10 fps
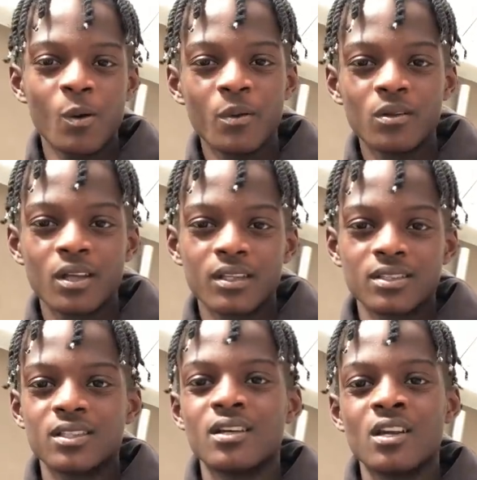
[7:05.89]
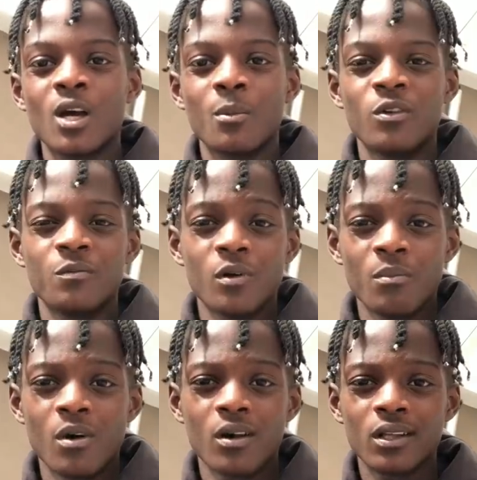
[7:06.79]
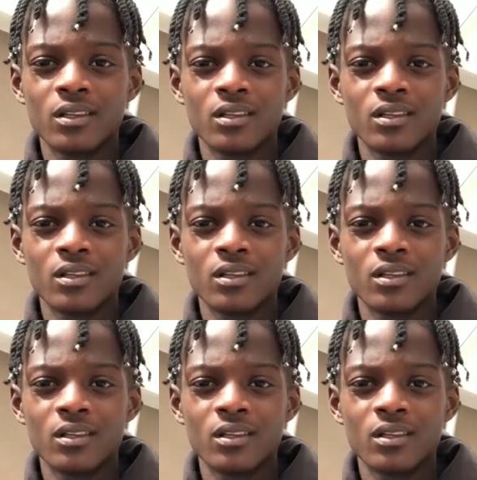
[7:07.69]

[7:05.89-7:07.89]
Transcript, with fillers: I probably look like the second coming of Bob Marley